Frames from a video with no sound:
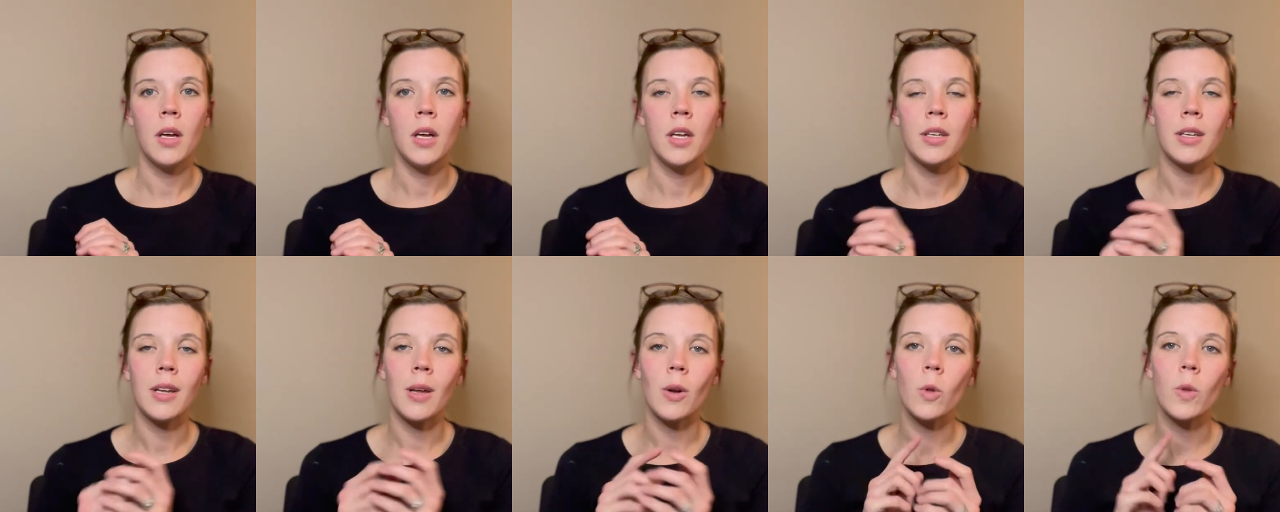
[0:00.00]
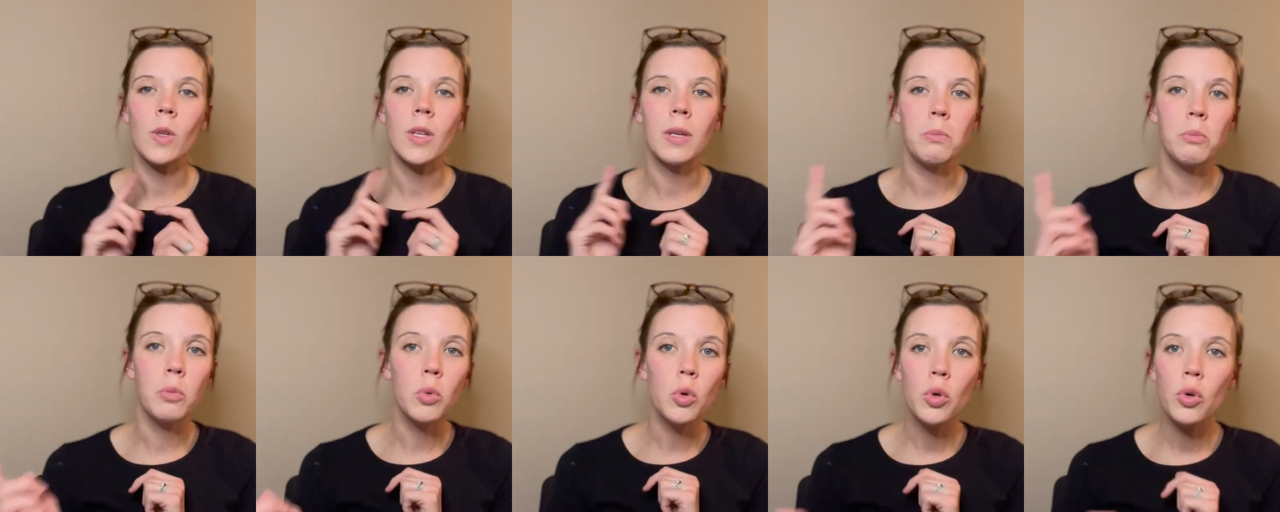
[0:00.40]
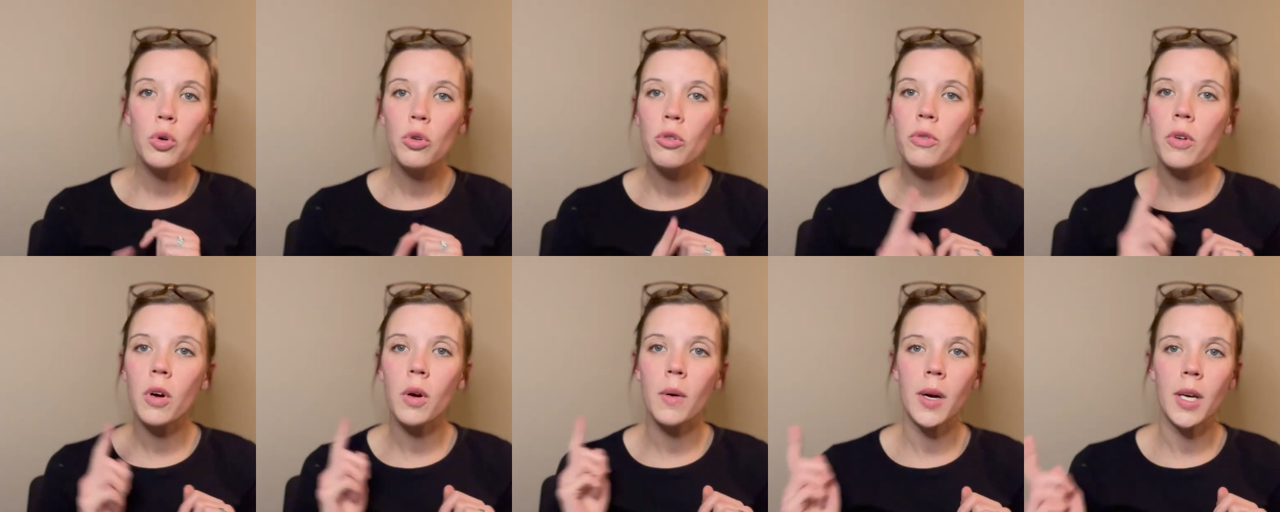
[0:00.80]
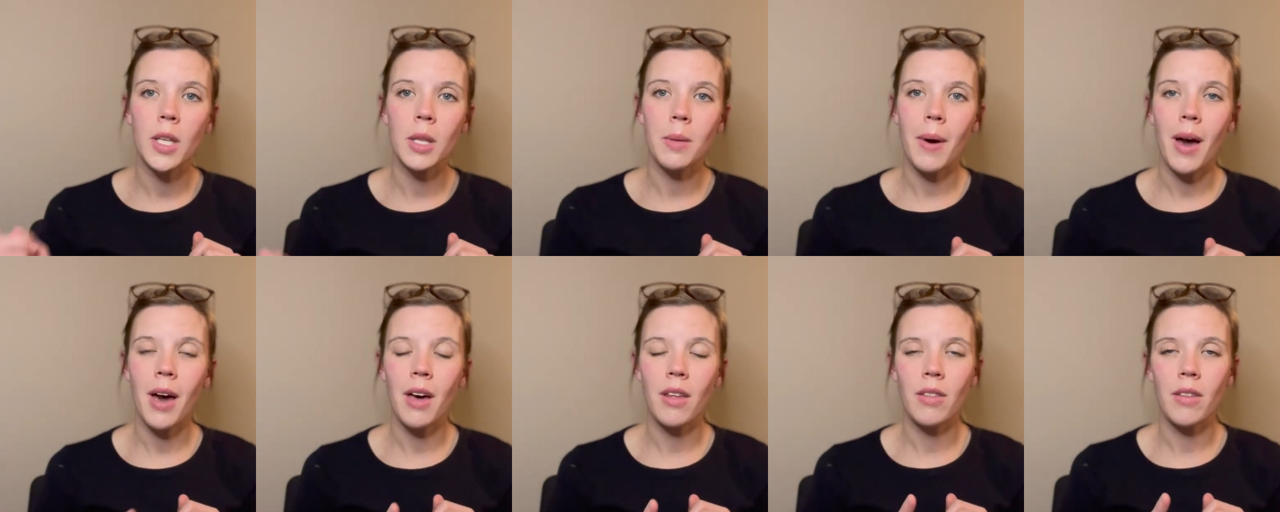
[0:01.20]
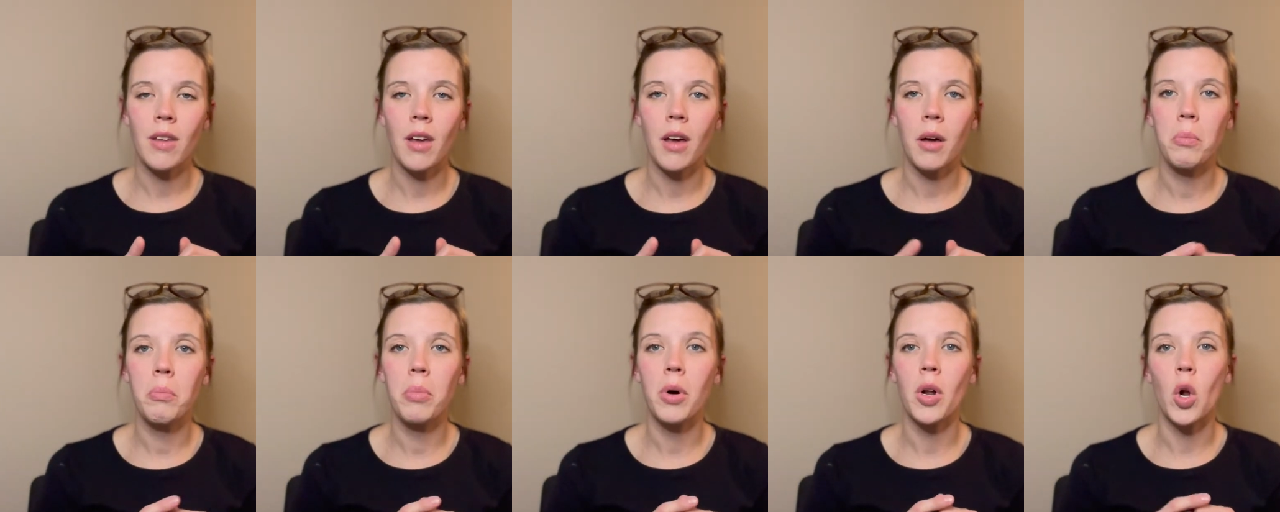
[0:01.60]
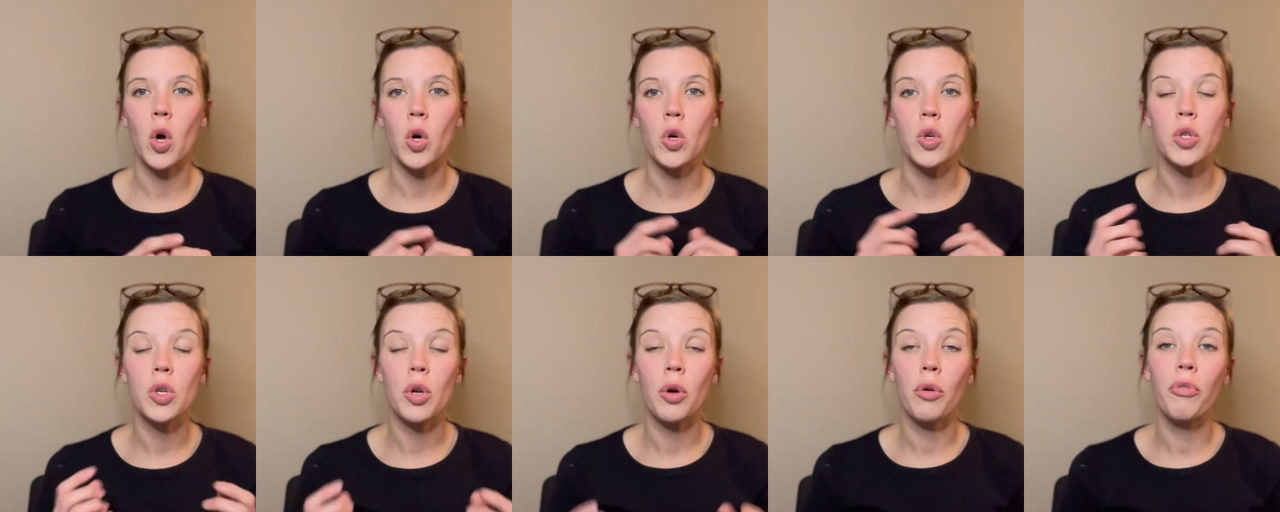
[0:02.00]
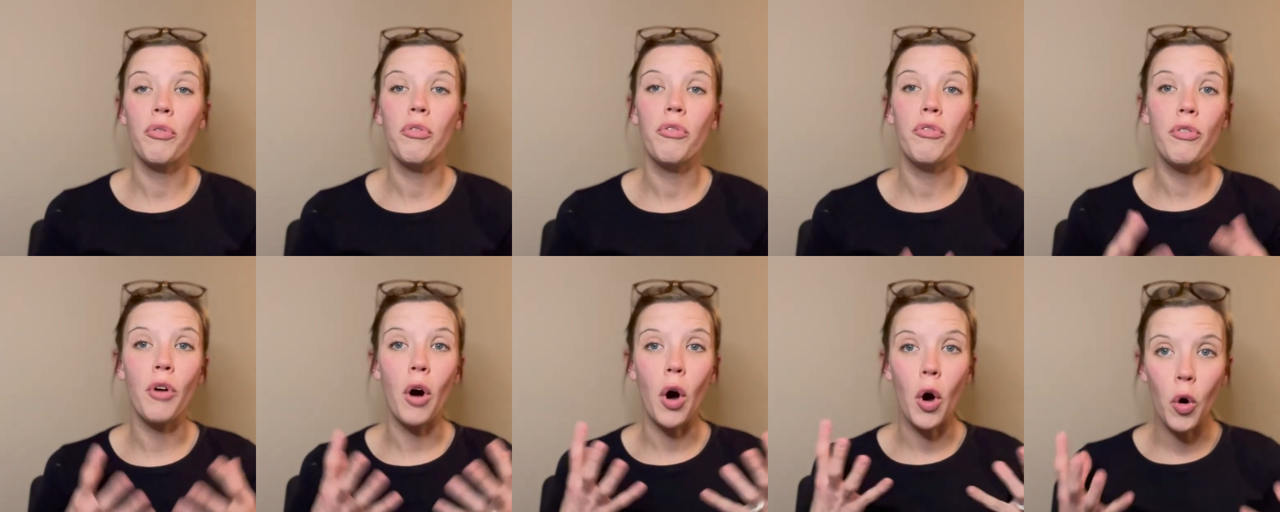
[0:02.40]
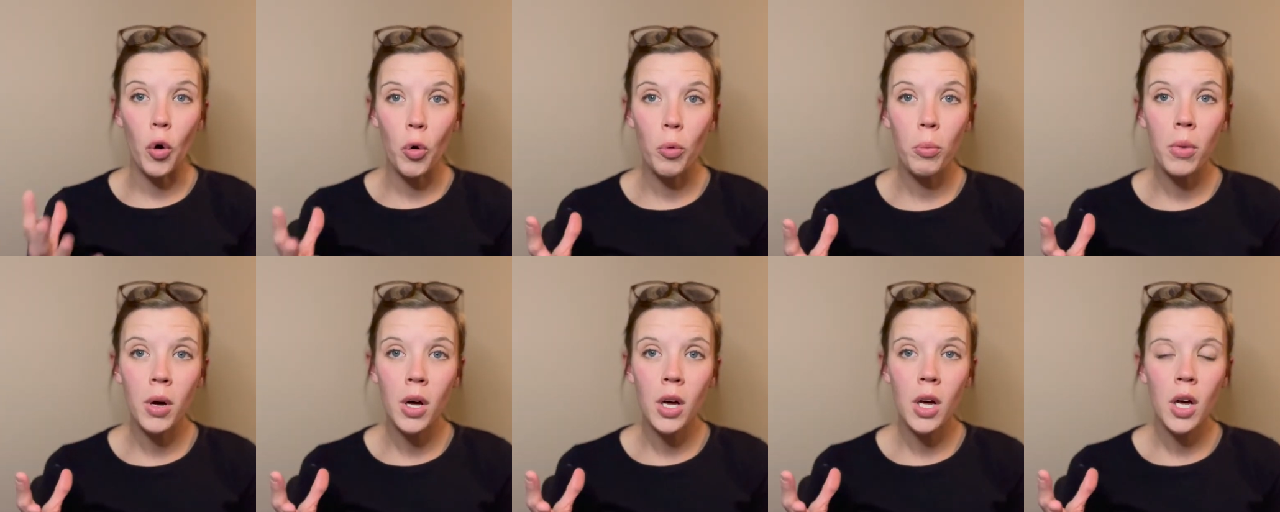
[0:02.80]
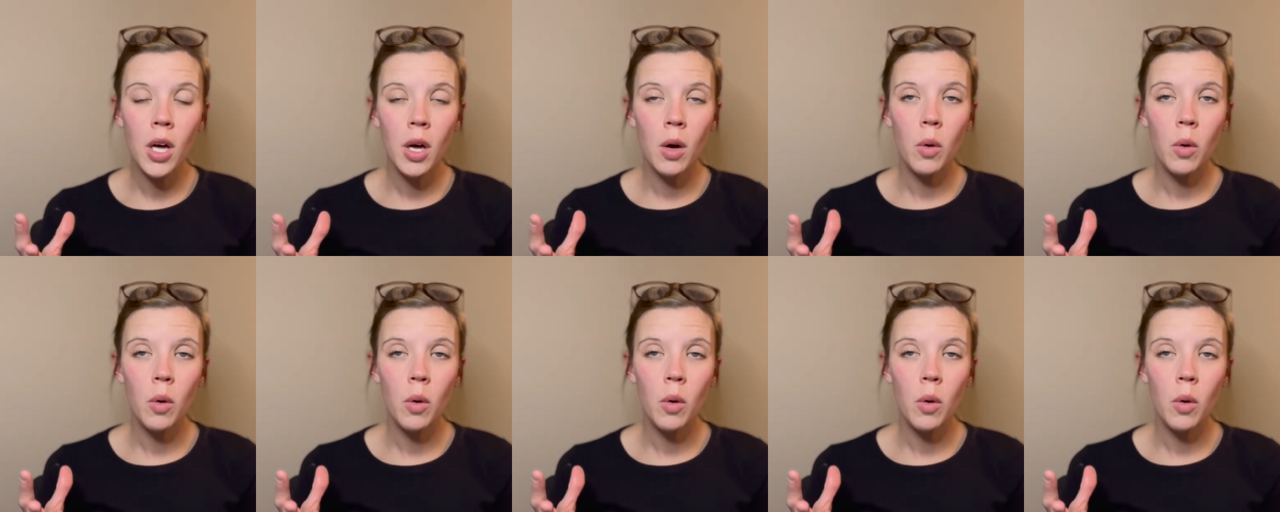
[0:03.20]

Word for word: not only move around the bathtub, but also foam,